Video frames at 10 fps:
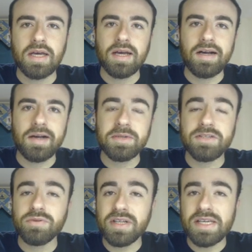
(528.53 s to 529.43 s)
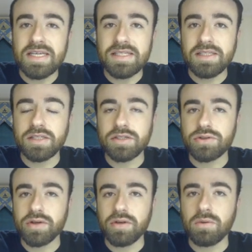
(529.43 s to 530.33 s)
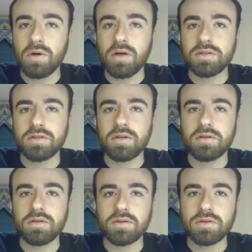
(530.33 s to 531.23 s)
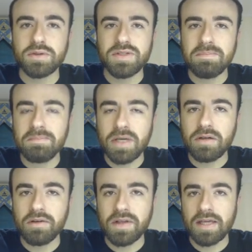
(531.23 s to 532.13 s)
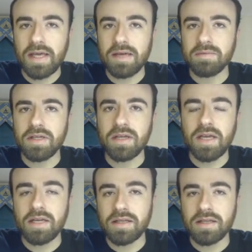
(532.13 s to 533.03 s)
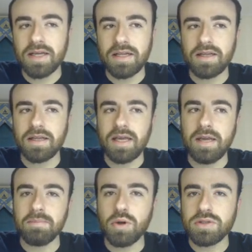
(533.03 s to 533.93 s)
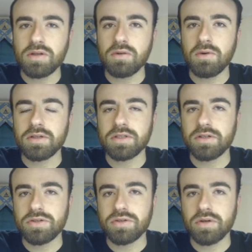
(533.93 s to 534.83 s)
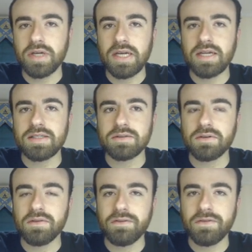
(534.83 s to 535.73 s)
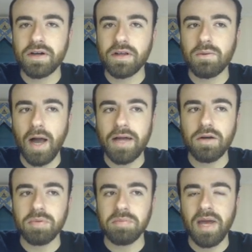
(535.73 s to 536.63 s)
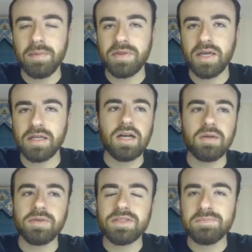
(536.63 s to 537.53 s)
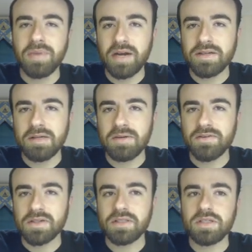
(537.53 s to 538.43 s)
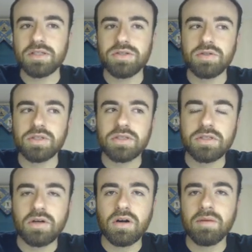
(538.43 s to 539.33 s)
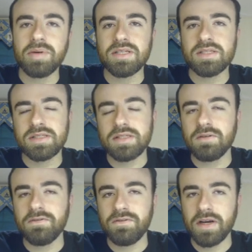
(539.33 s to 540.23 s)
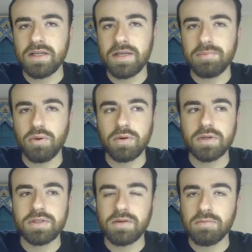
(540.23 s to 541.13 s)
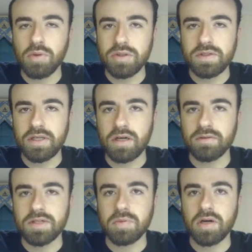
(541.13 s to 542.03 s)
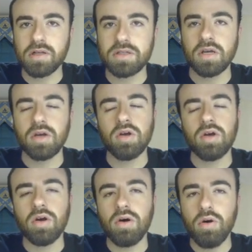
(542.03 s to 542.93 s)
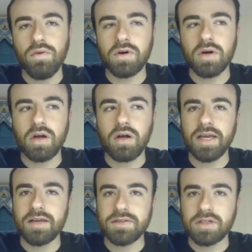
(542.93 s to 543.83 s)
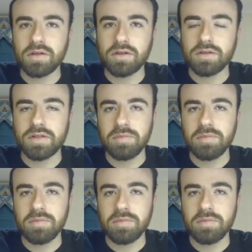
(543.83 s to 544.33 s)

Um, it's really easy to destroy the walls, so towards the middle of the game and the late of the game, most of the walls are destroyed, and it's sort of a fairly wide open map then. Um, there's better team diversity than Shooting Star, but it's still fairly poor, still mostly long-range brawlers. Overall, I give Stargulch a